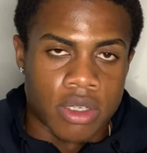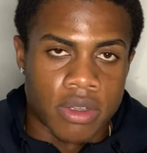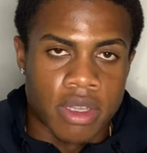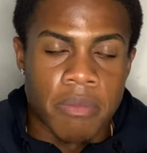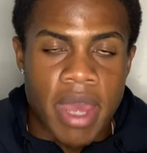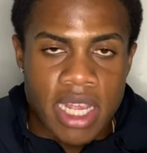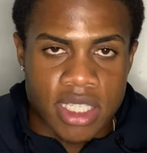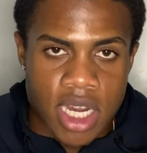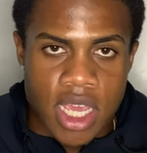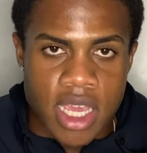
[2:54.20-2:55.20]
the max
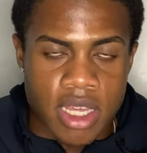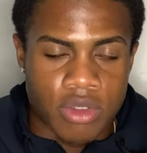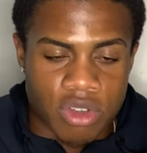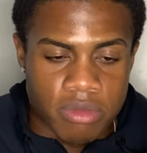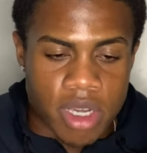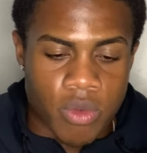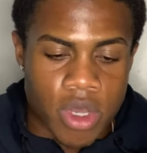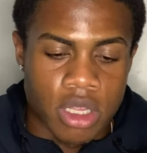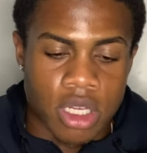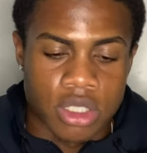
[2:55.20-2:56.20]
that I ate during my
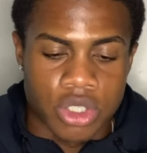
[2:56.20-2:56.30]
weight loss